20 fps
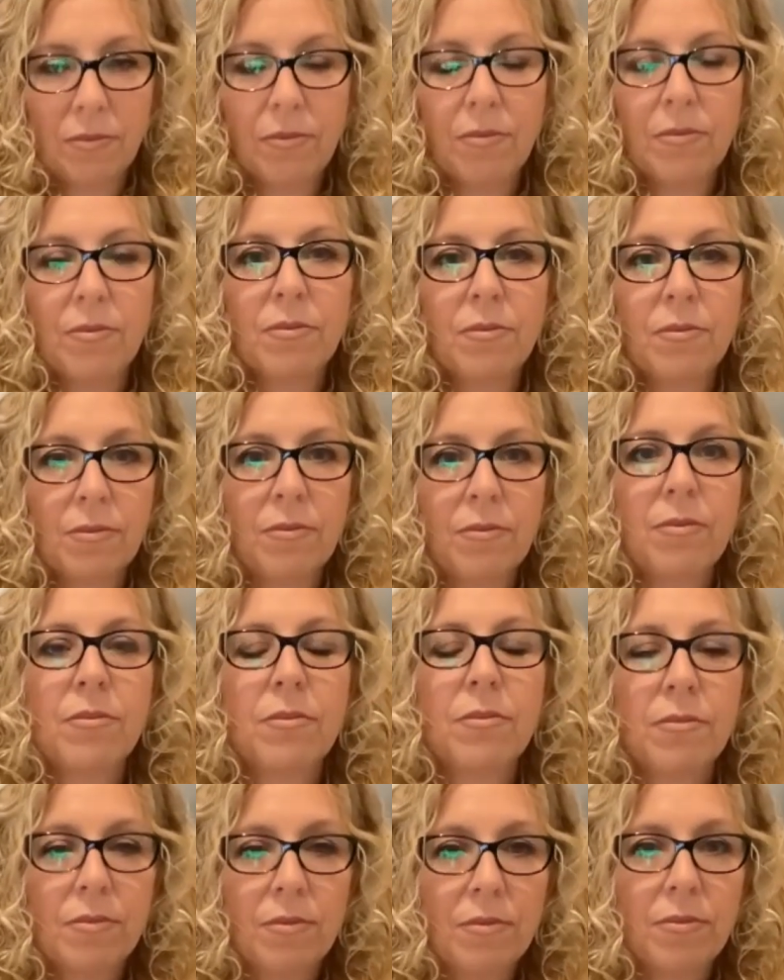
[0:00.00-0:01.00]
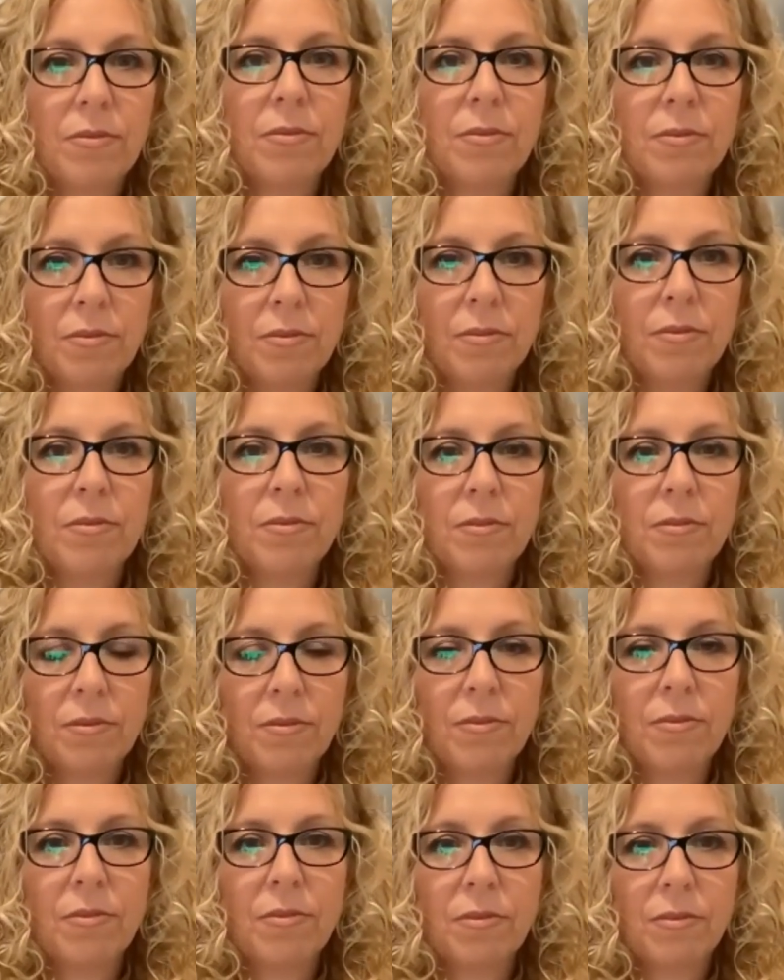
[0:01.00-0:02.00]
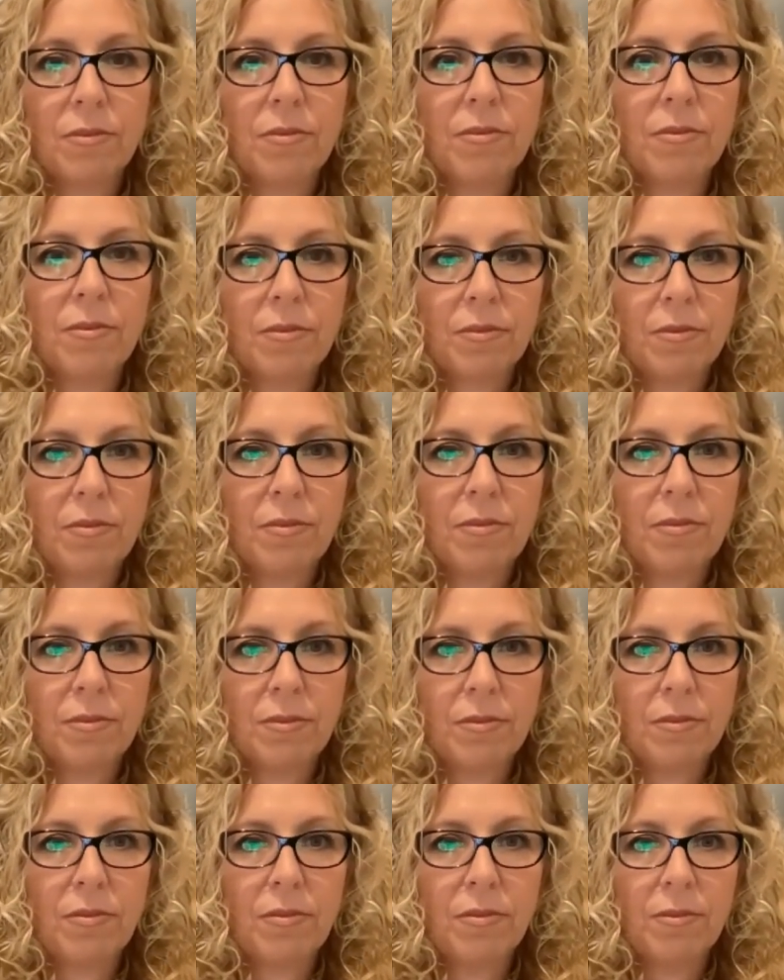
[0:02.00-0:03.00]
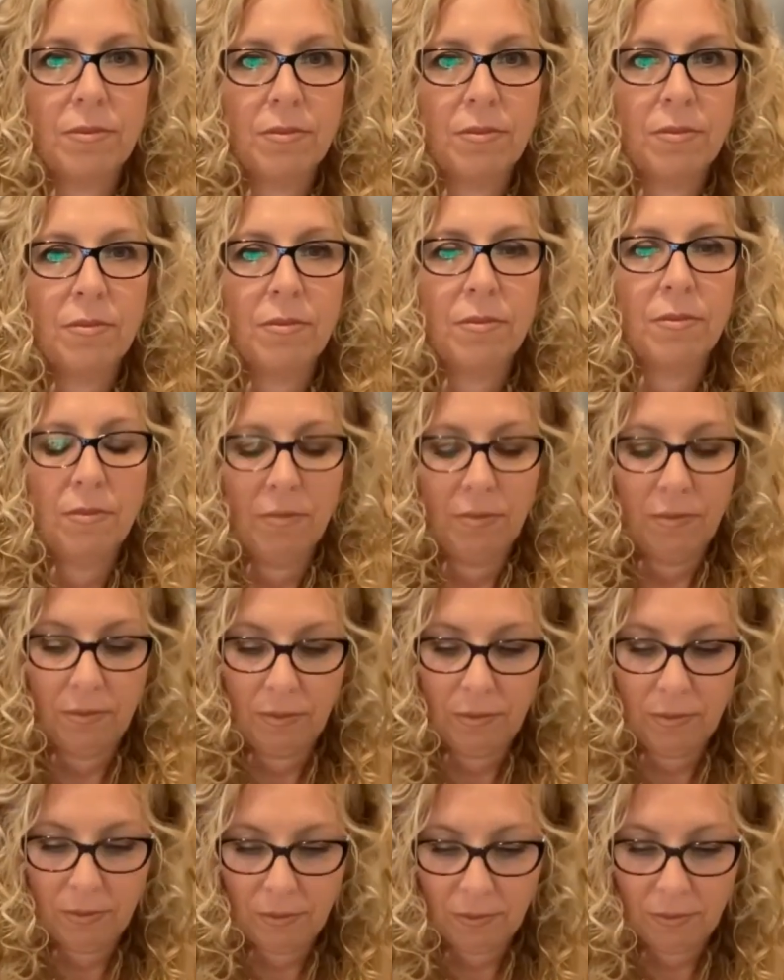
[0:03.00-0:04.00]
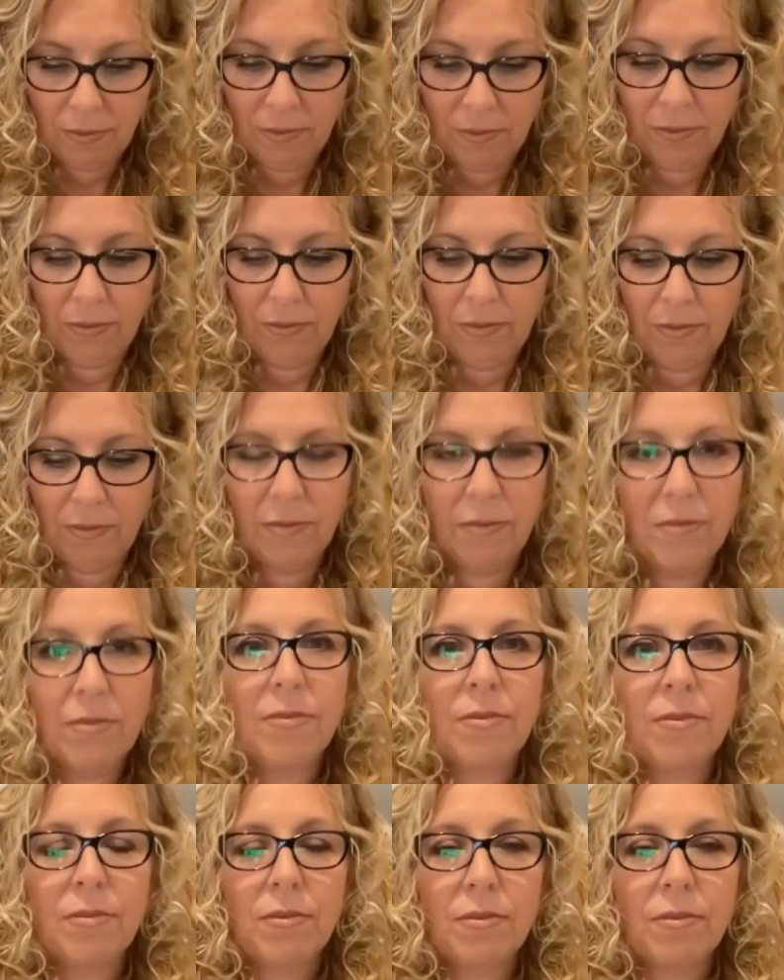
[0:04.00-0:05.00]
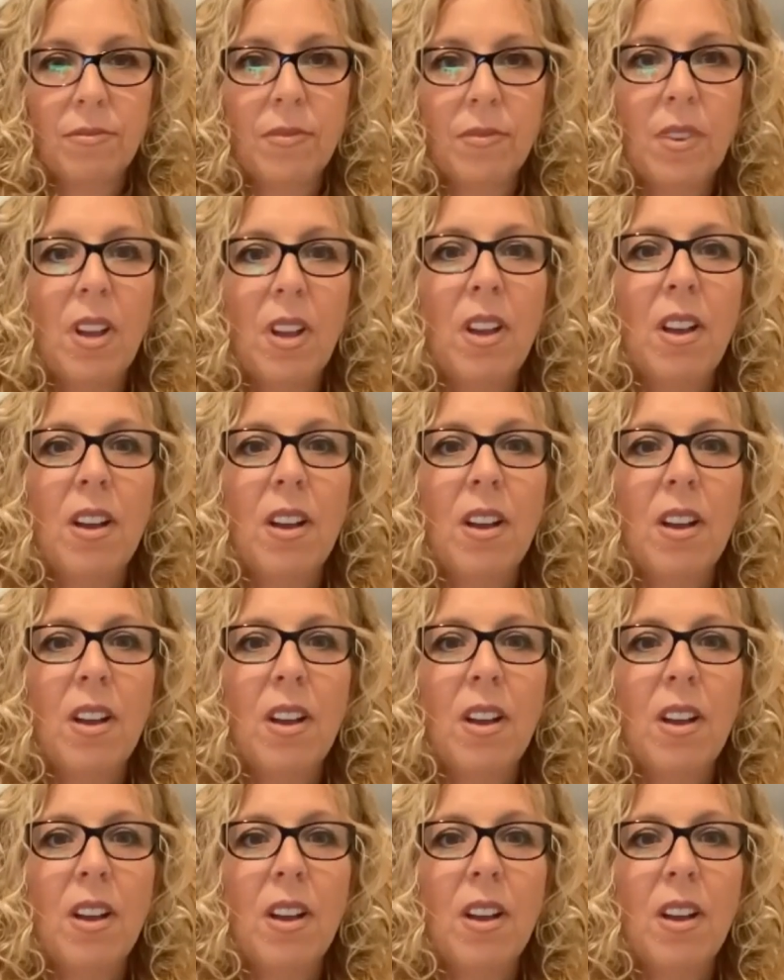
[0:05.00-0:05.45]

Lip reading: to be drained financially and in all the other ways that you just mentioned, I believe.